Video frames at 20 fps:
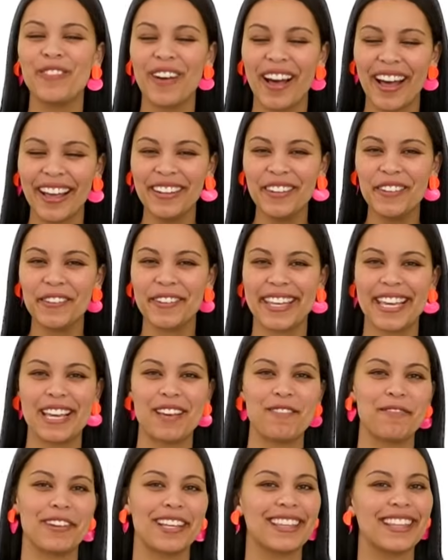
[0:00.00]
final
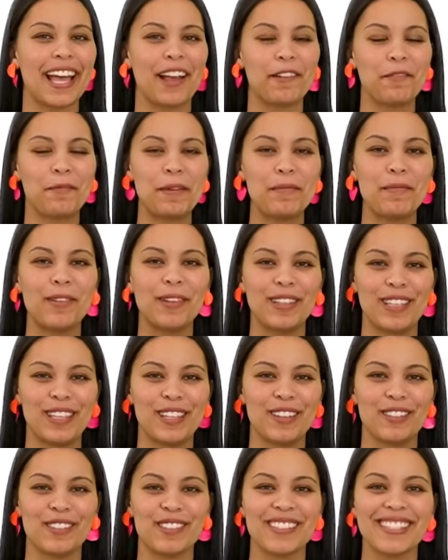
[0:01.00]
keyword that we will
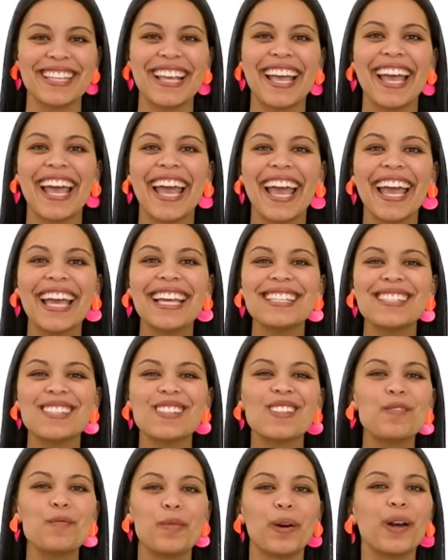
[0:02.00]
use is
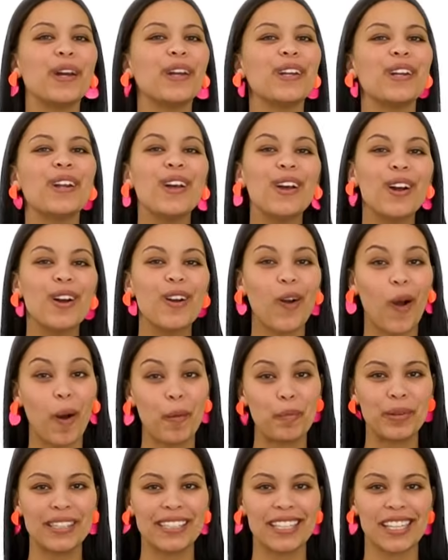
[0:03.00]
the word
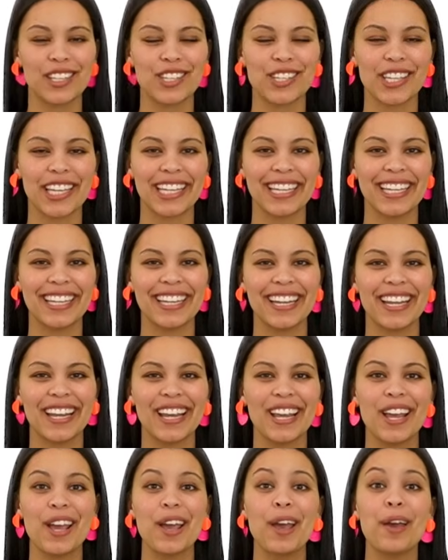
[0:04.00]
competition,
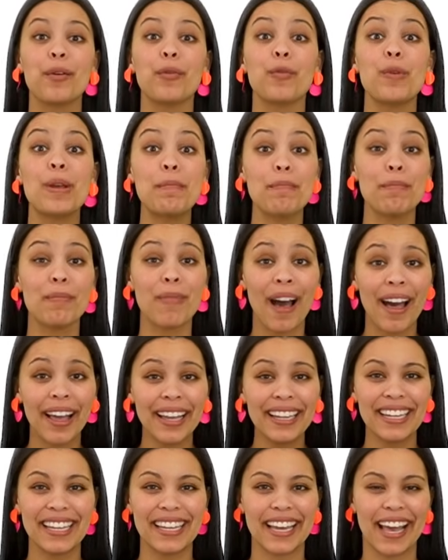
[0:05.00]

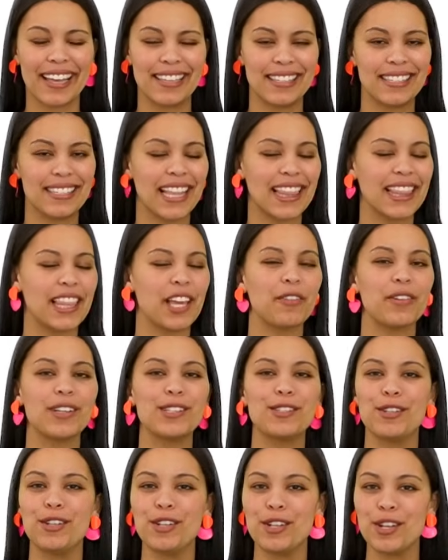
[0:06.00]
reminding us that there
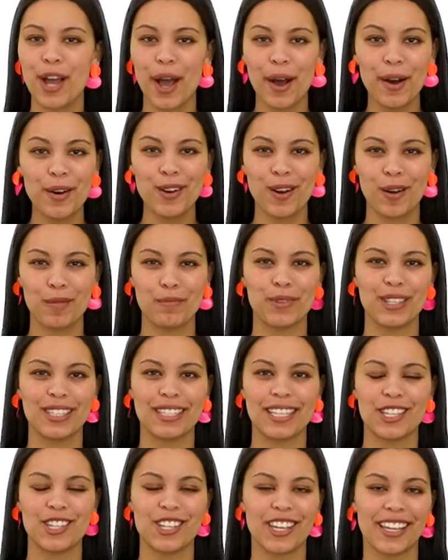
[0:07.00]
is no
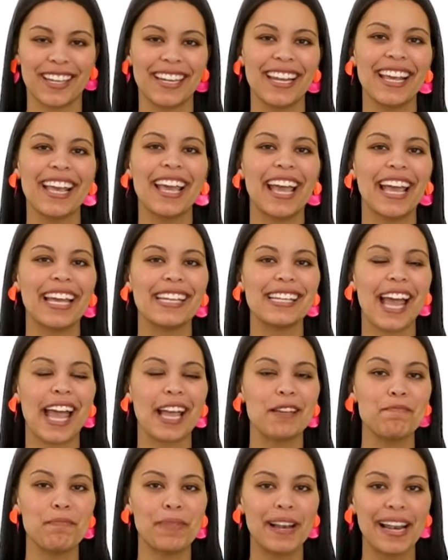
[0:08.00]
competition in
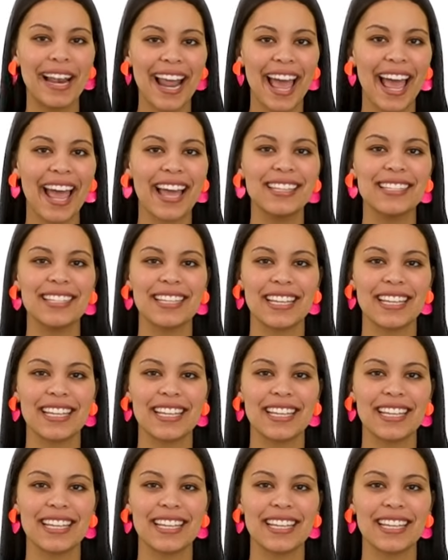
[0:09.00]
a planned